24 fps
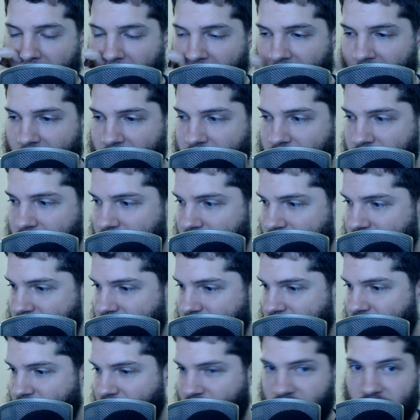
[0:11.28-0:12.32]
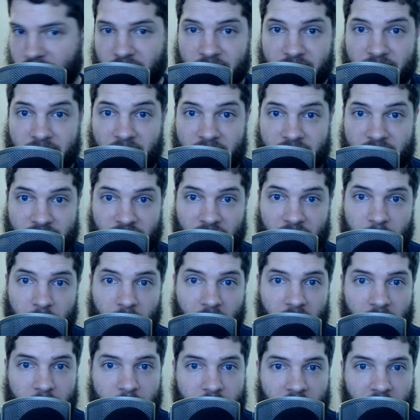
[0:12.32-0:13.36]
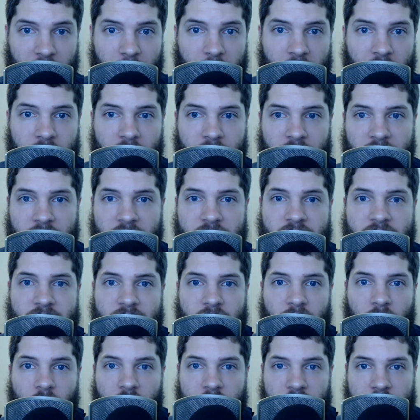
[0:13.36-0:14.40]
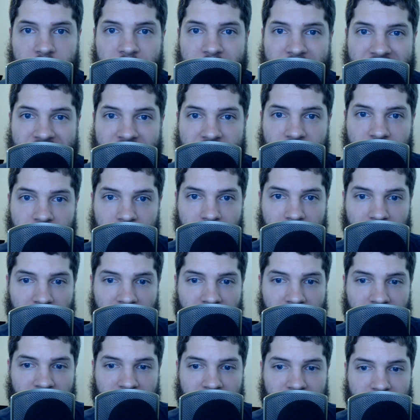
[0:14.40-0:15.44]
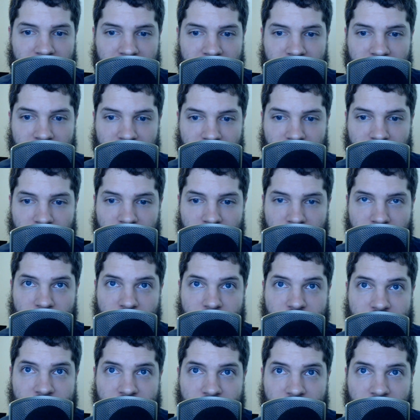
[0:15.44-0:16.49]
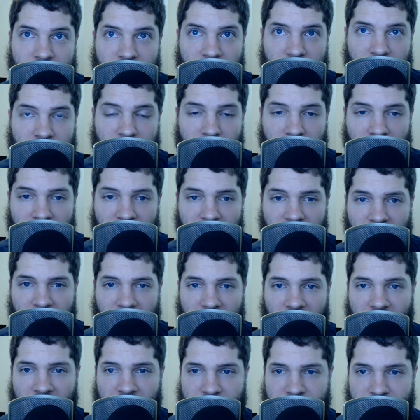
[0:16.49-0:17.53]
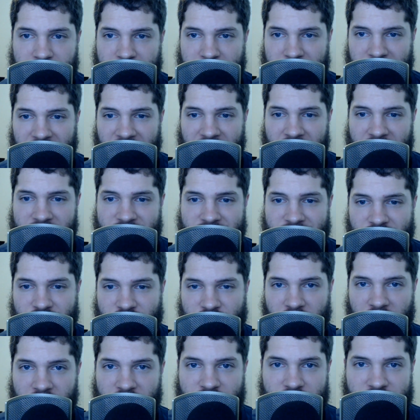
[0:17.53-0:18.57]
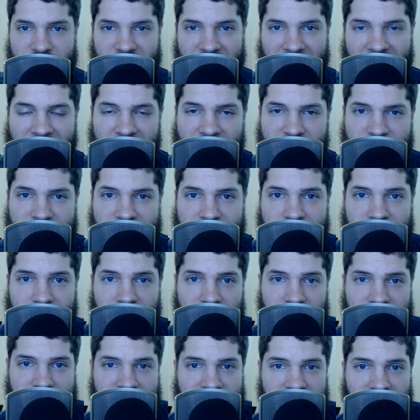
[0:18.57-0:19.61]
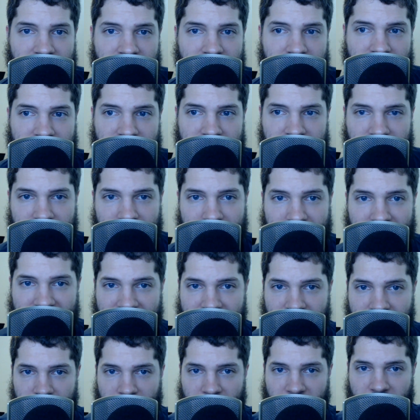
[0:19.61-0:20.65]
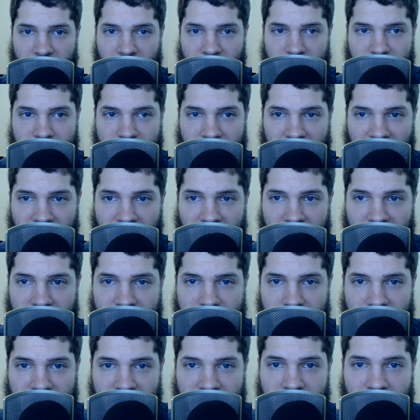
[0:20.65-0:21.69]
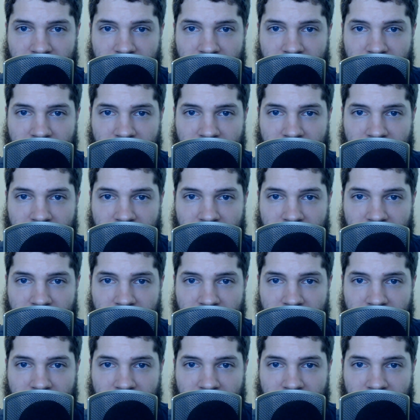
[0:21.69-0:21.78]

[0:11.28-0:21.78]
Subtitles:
There's the desk I'm on primarily. This is going to be my new studio. I have plans and changes to add some personality in the background behind me.